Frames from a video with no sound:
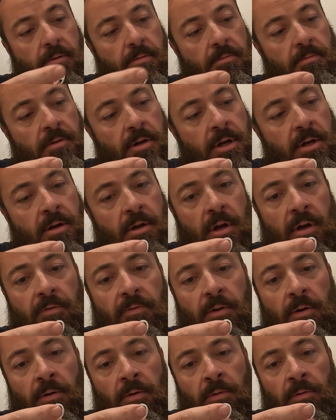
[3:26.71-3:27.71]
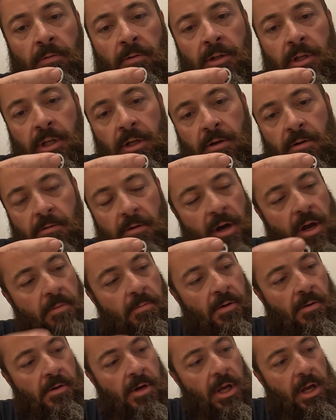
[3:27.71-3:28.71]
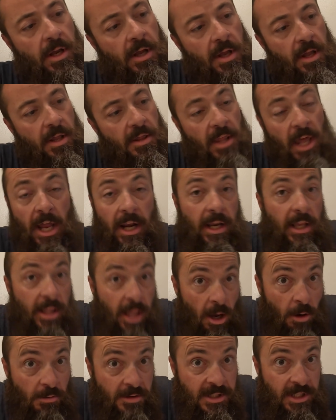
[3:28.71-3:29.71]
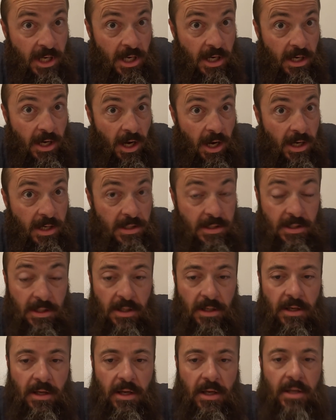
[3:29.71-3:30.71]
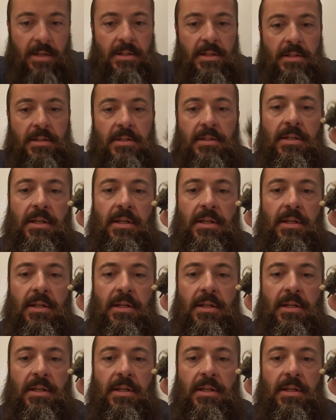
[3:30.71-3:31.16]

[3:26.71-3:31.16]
right off. Holy crap. Okay, that was it, guys. It just